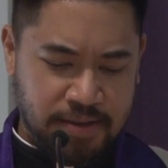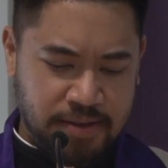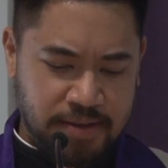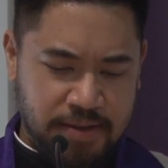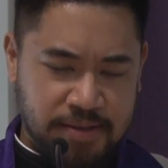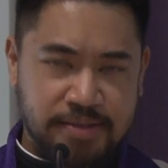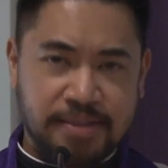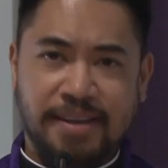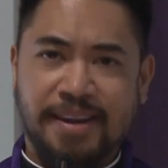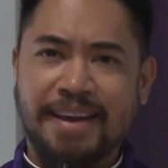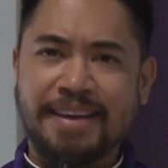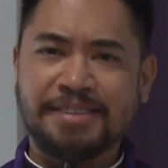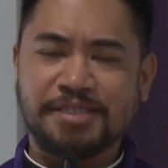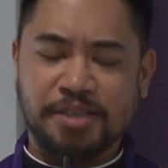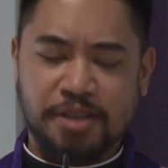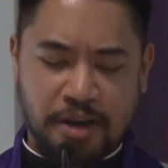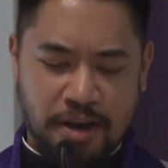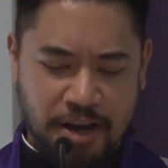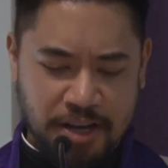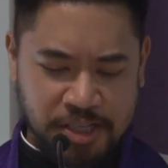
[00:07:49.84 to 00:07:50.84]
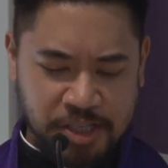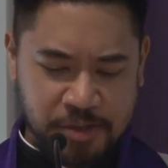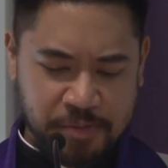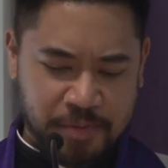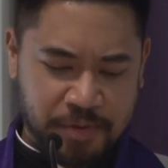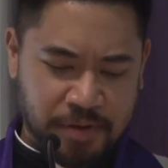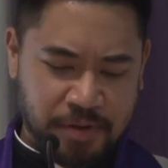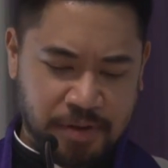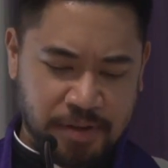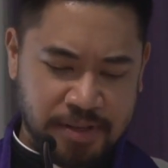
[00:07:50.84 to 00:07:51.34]
Today's
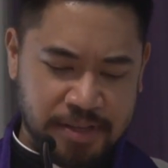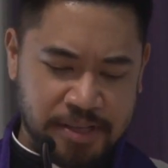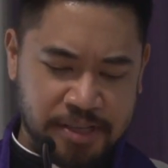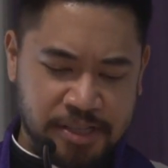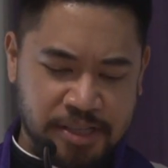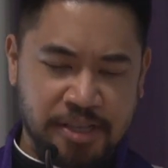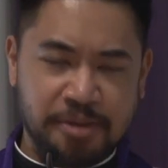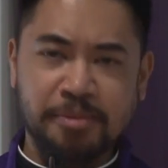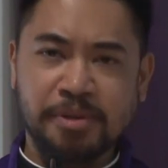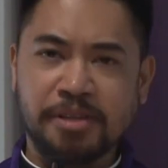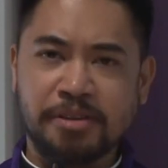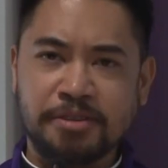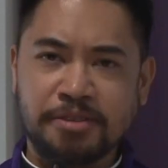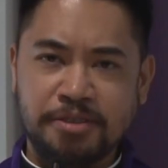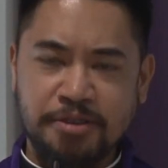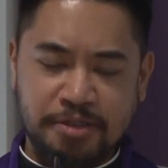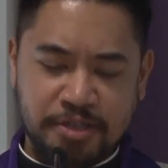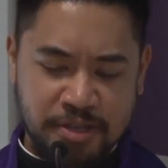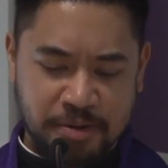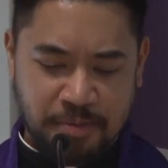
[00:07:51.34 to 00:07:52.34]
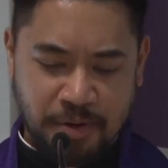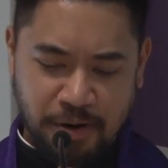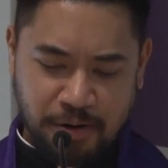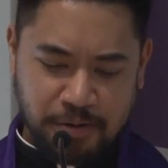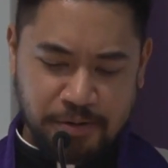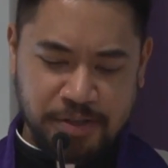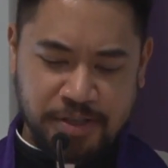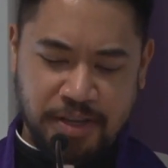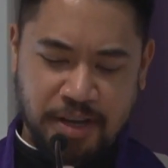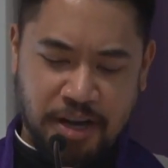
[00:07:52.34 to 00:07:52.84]
gospel is similar to
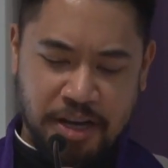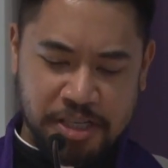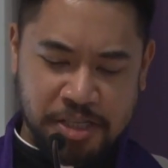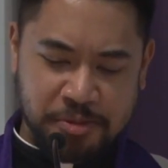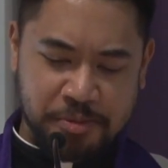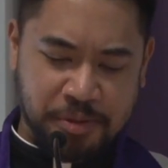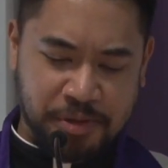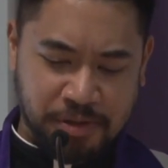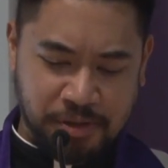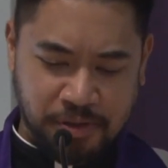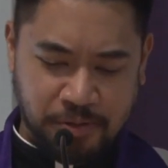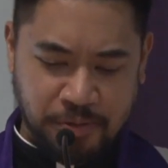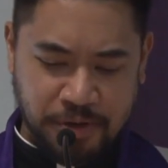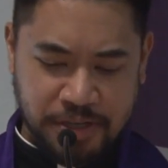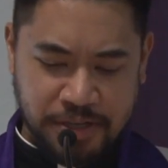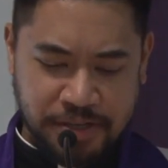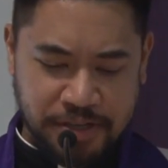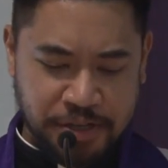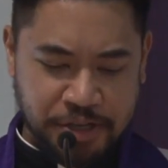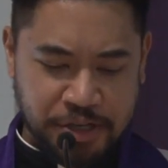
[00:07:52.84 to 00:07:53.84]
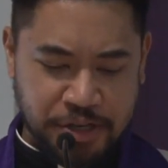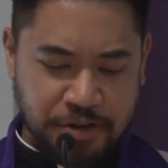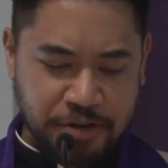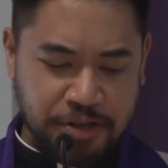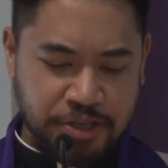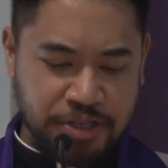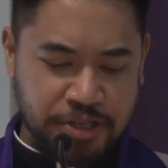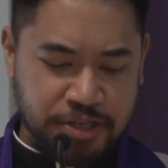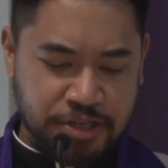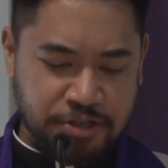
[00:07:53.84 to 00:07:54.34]
tomorrow's gospel, which the
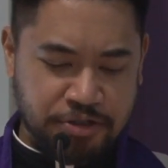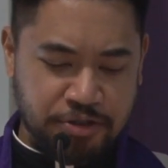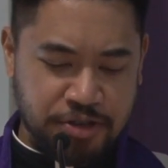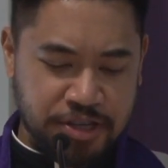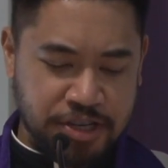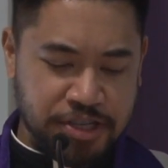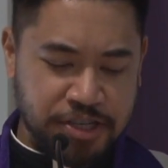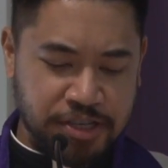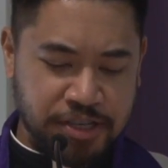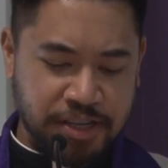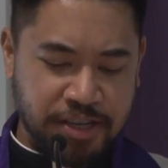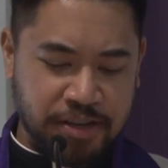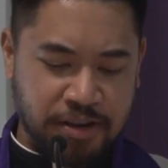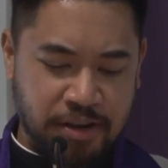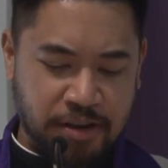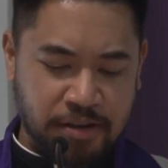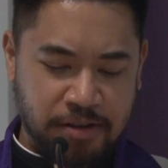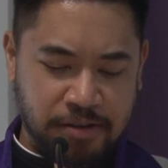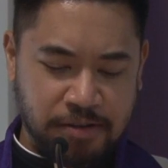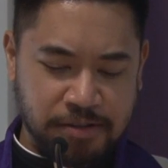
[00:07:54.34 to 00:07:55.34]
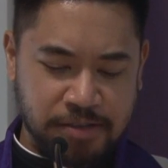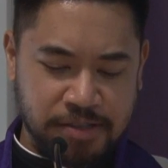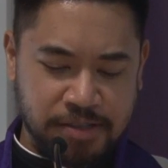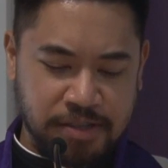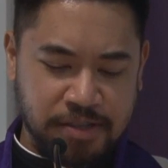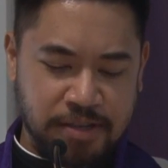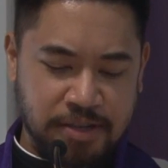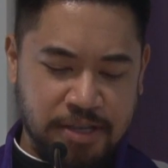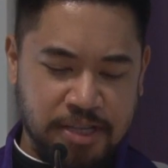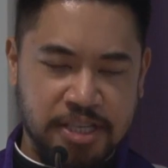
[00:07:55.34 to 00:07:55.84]
church traditionally
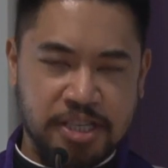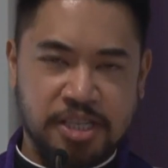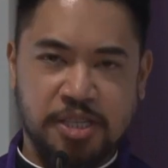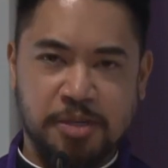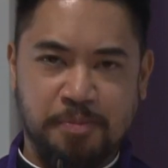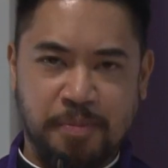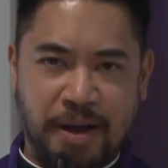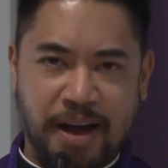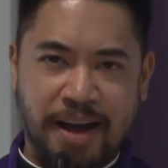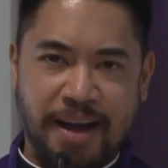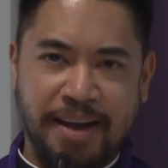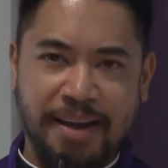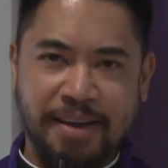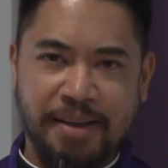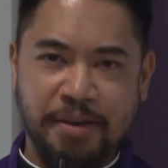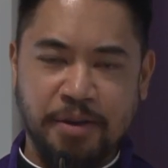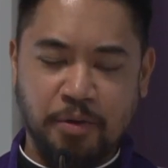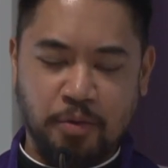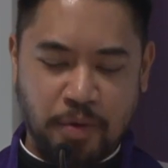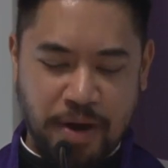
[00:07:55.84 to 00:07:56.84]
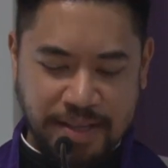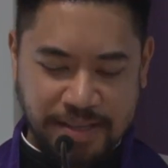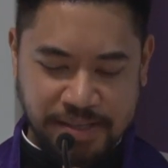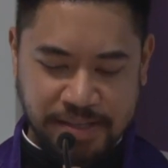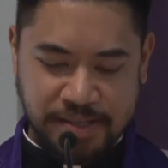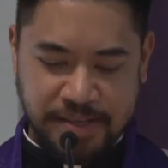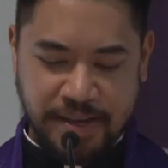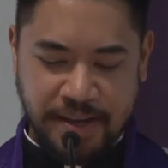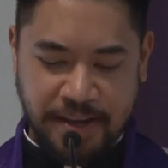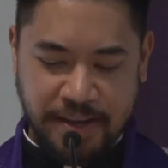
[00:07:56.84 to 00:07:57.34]
calls Spy
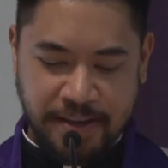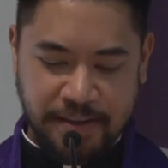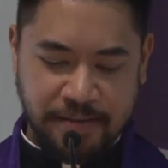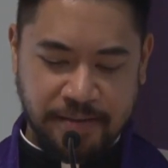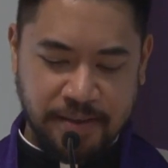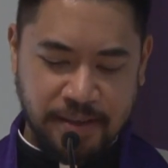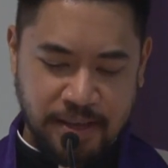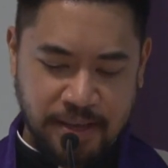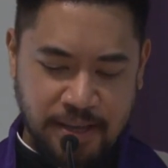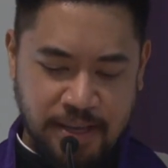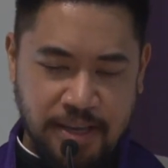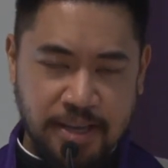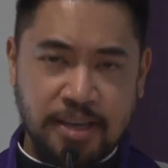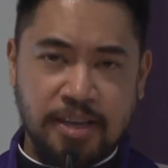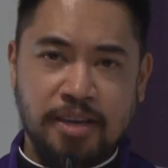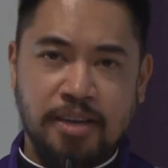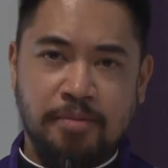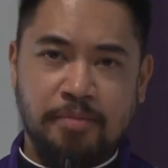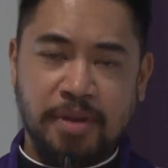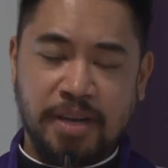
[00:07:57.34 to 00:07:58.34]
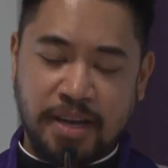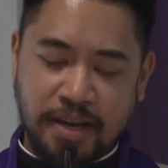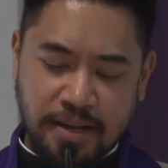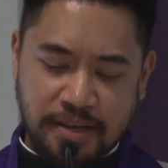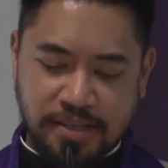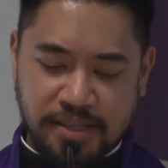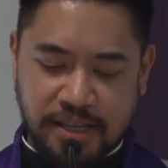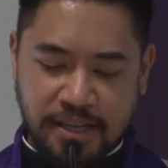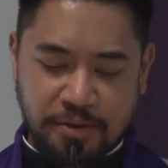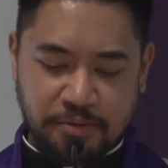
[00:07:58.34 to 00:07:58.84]
Wednesday,
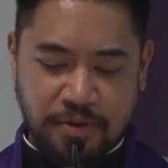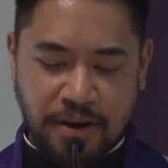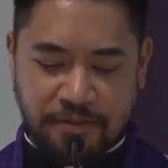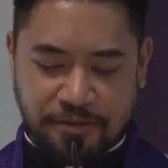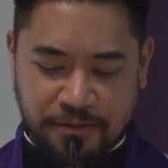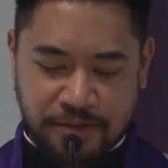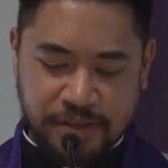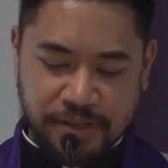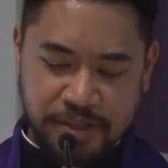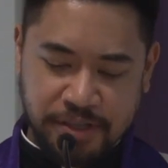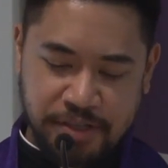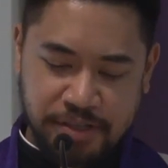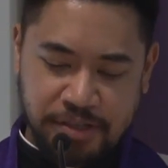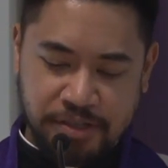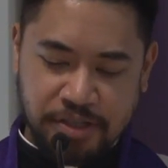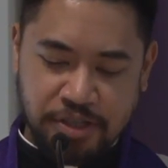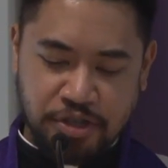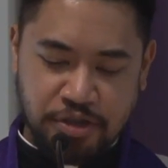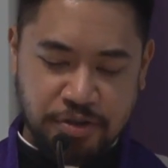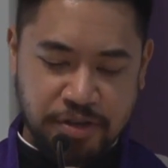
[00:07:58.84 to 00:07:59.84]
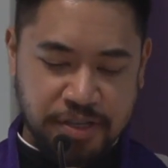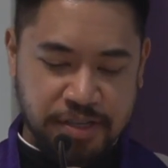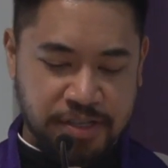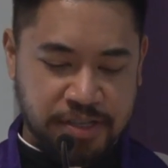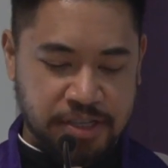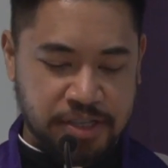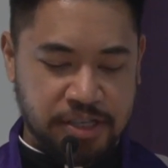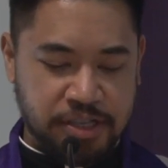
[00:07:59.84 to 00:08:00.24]
because it references Judas's